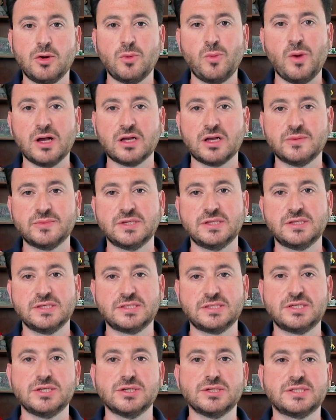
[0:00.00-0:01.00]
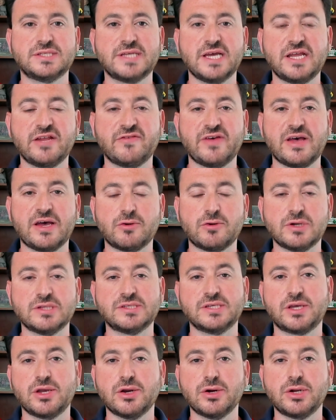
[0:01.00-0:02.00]
and welcome to this year's State of Android
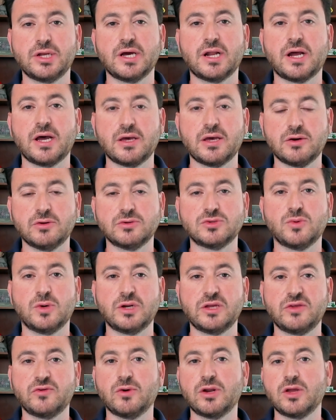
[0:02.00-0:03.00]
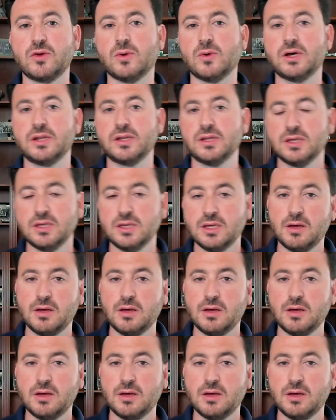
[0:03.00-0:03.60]
Security at I.O. 2021.